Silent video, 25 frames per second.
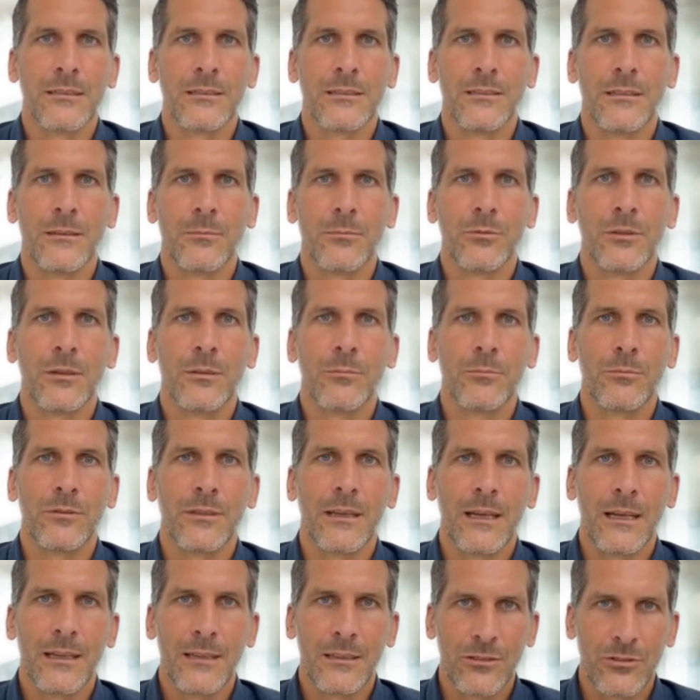symptoms
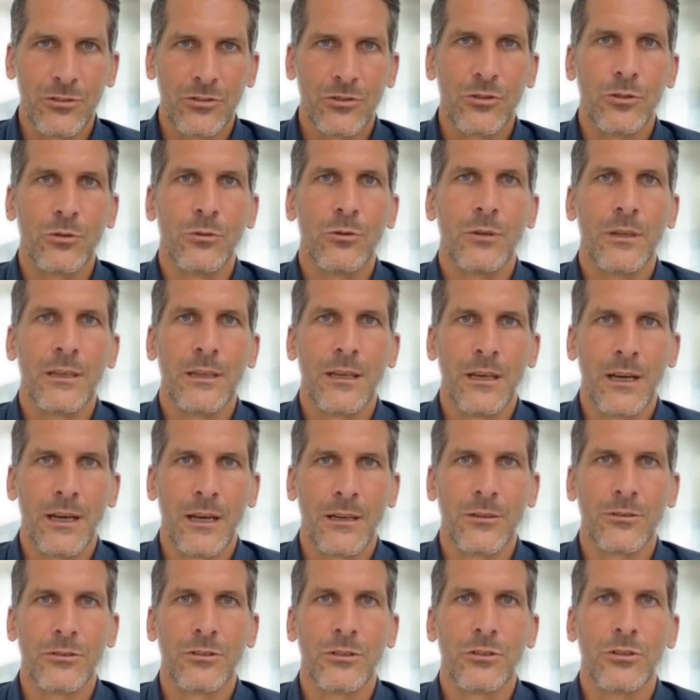and ensuring
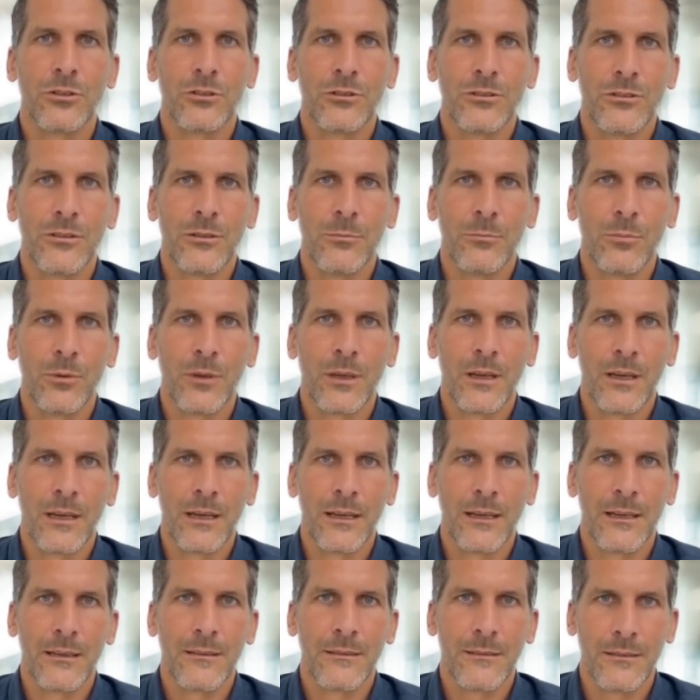oxygen
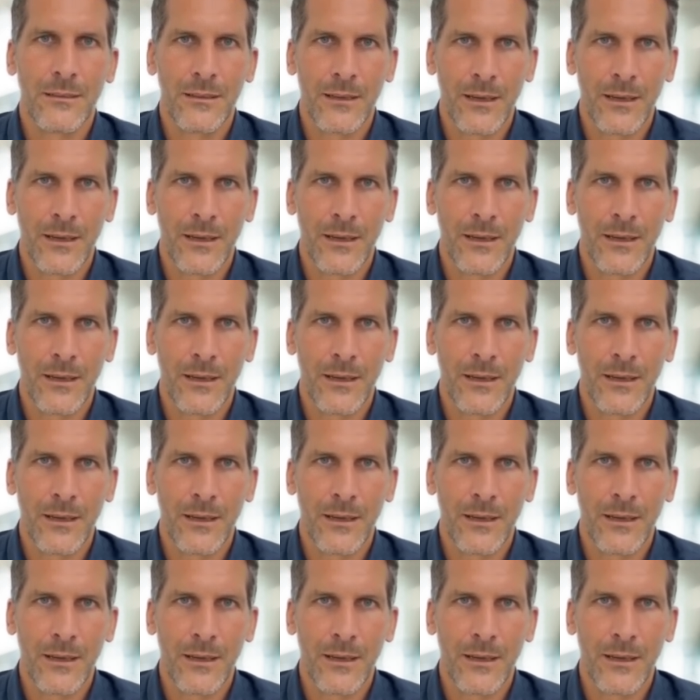supply.